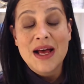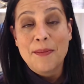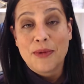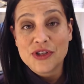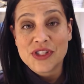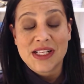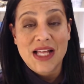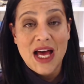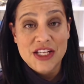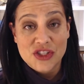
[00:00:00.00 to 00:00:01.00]

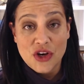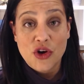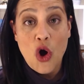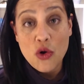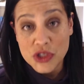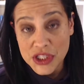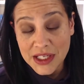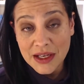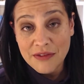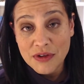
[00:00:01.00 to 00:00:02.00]
personalized
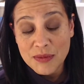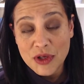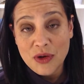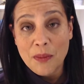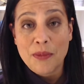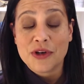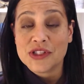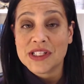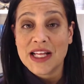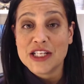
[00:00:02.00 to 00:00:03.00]
coaching from you,
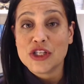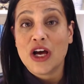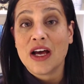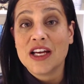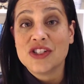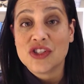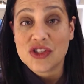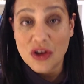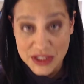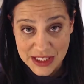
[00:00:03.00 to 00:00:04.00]
personalized
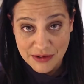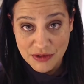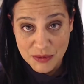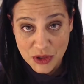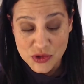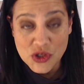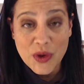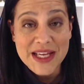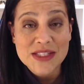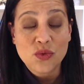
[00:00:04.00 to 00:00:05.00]
consulting from you. So
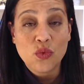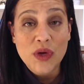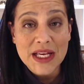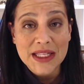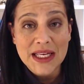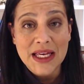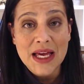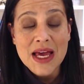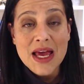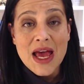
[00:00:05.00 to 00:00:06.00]
it's really
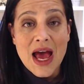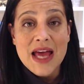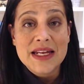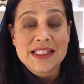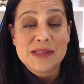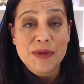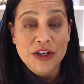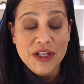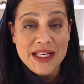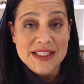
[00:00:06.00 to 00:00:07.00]
an
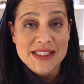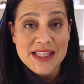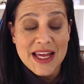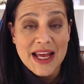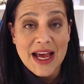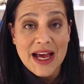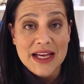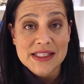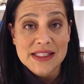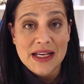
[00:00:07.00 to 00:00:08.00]
experience that
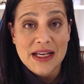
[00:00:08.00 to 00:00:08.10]
has